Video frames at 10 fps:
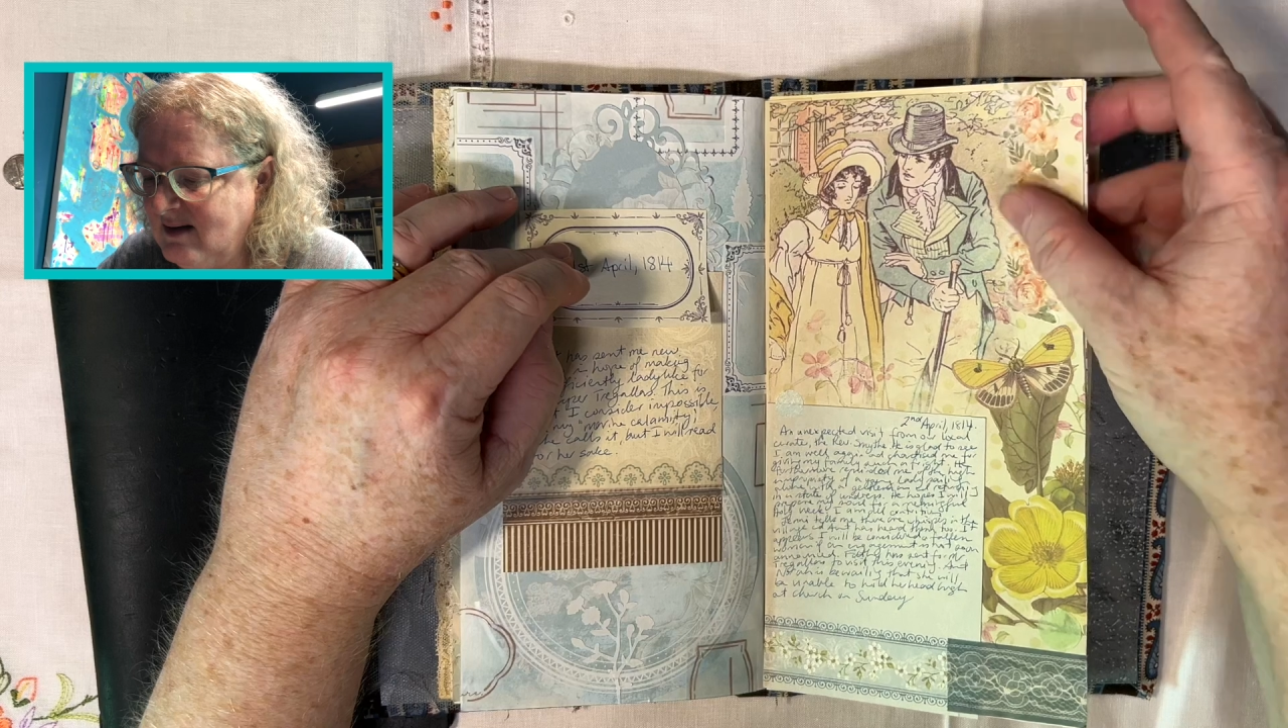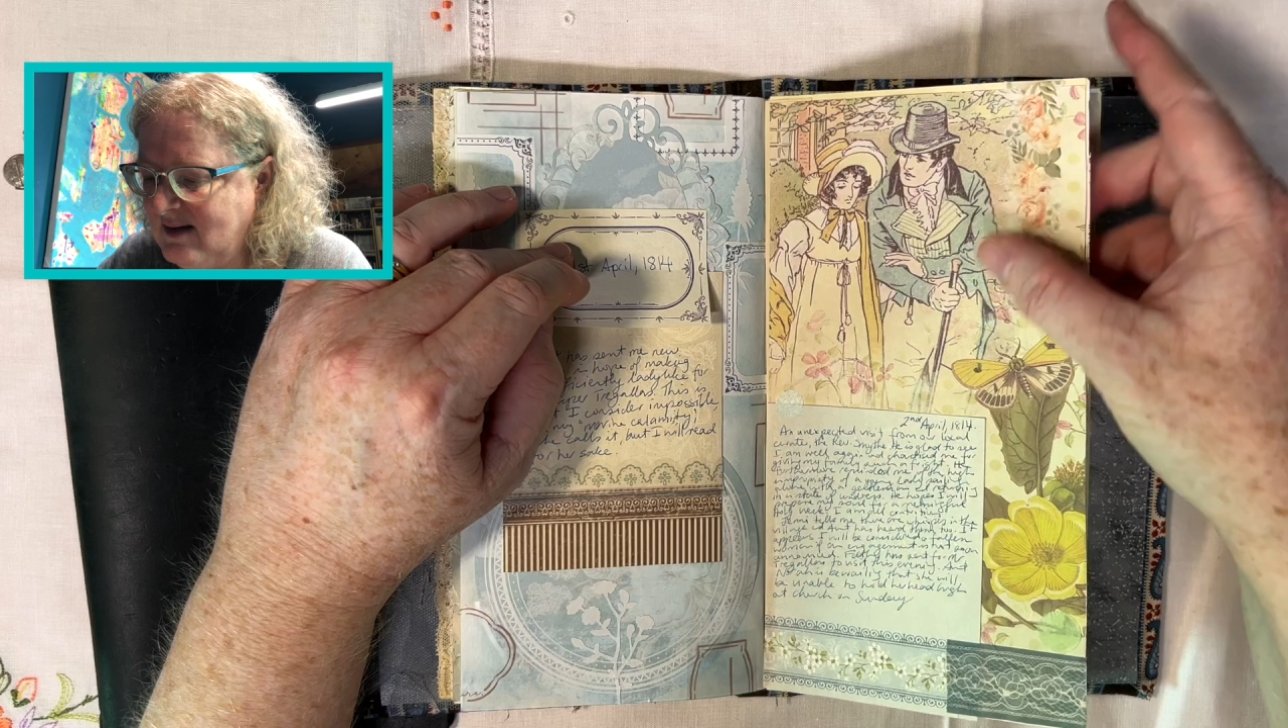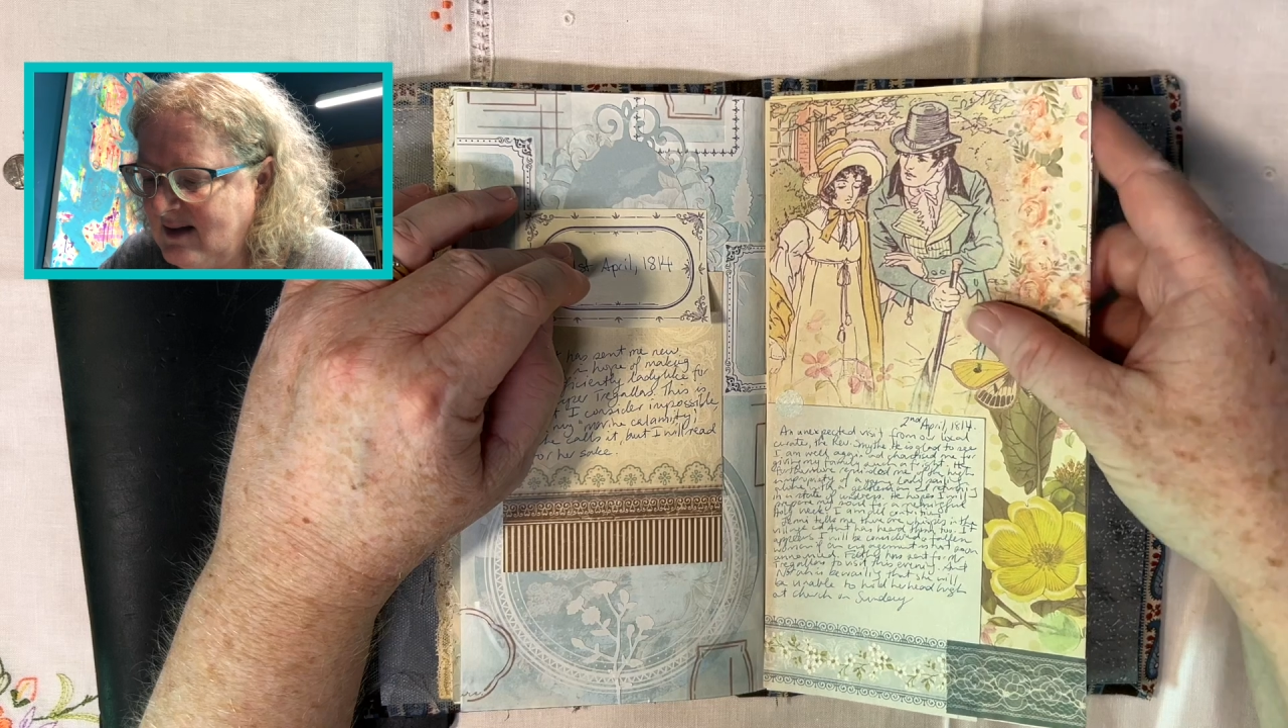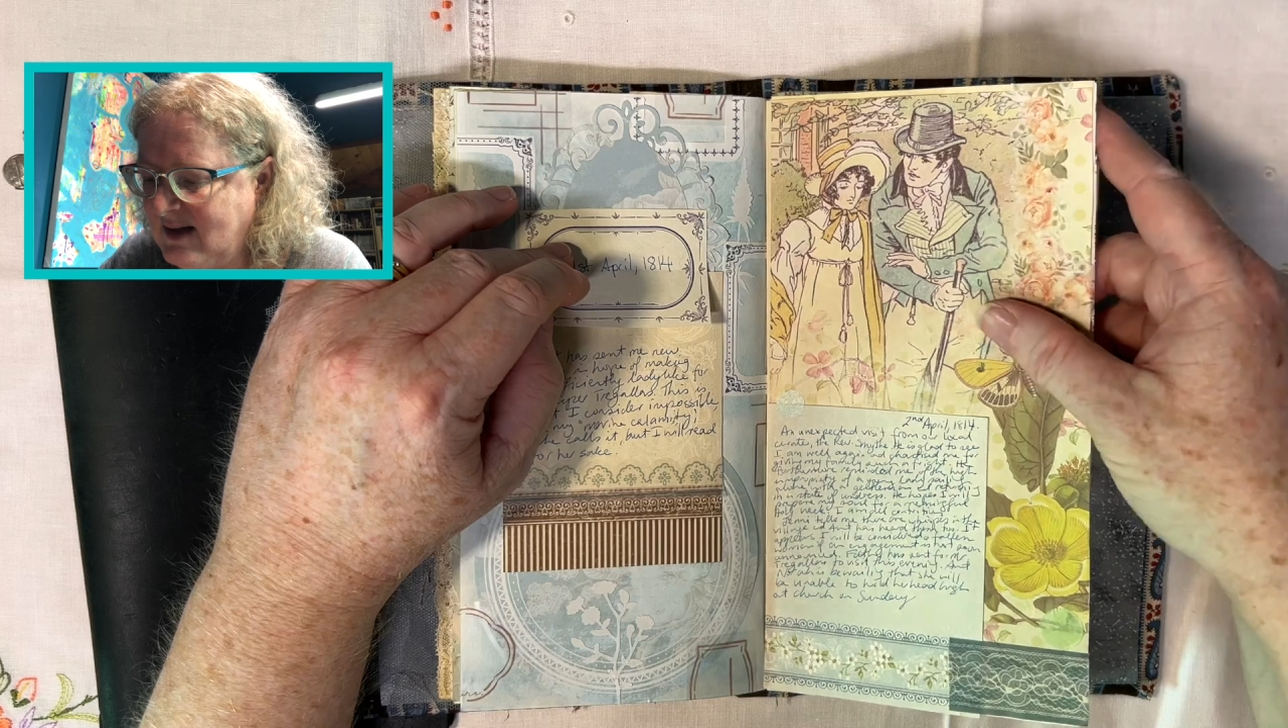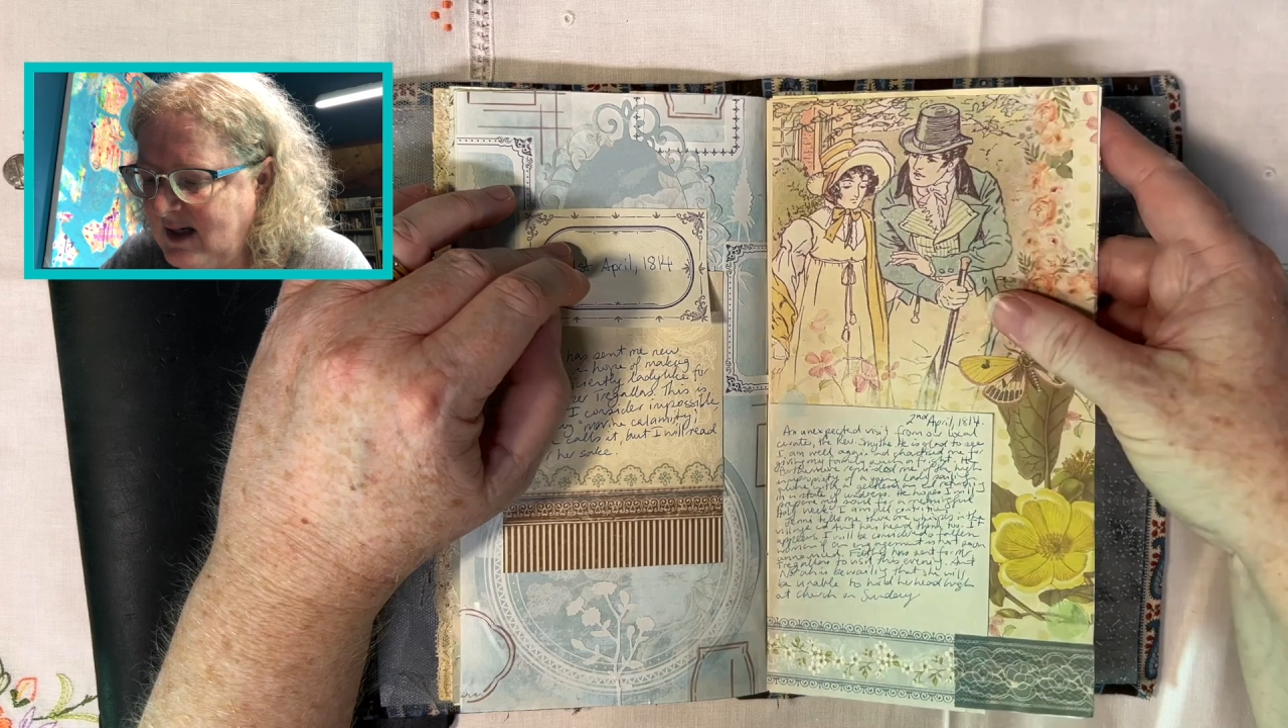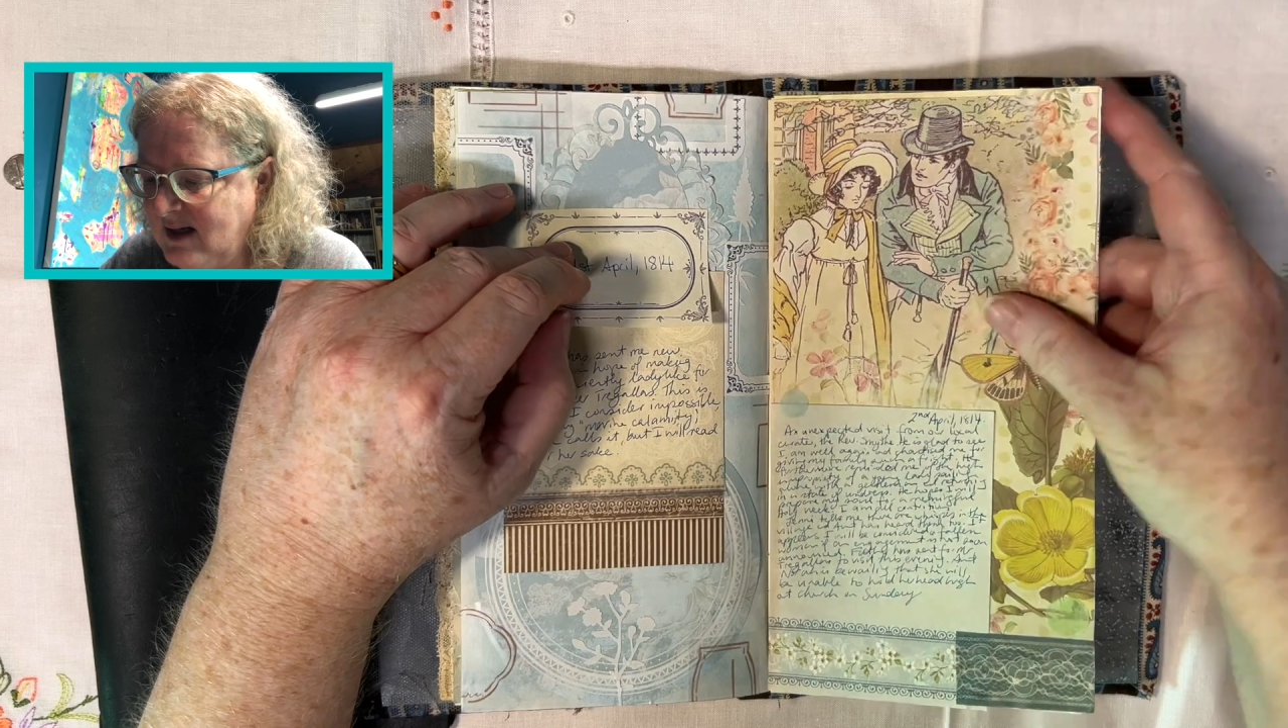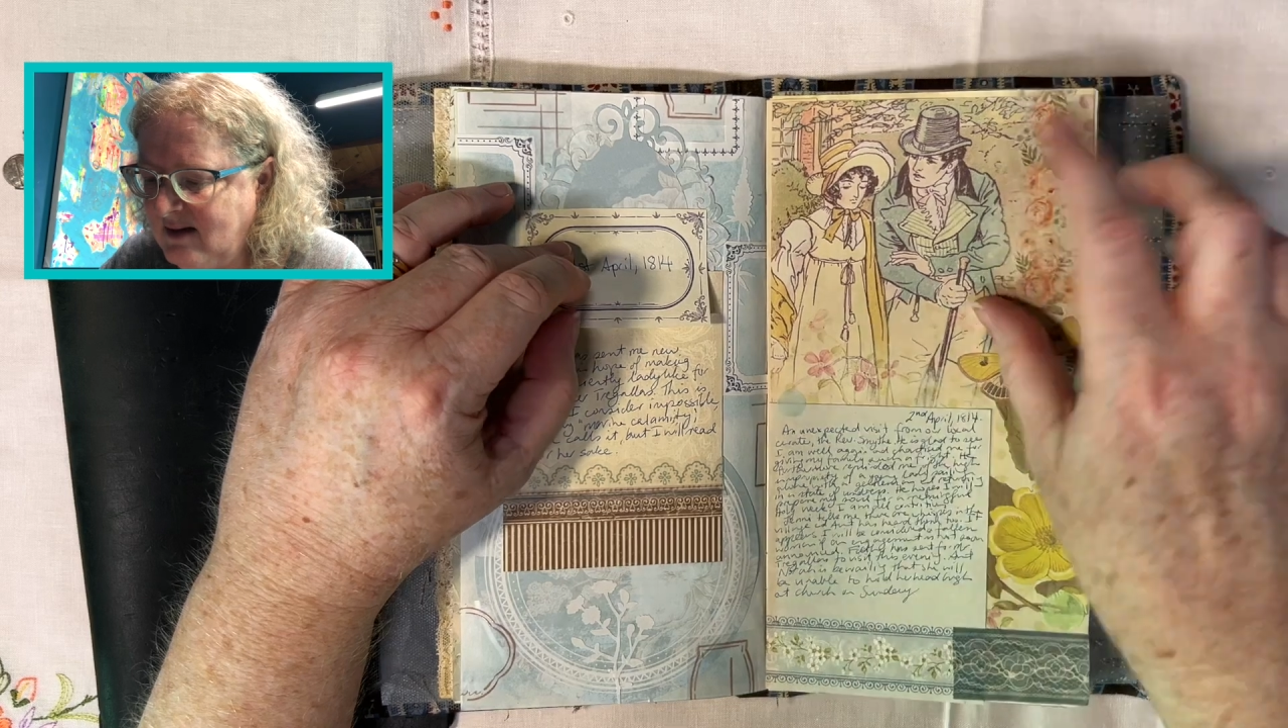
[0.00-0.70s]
2nd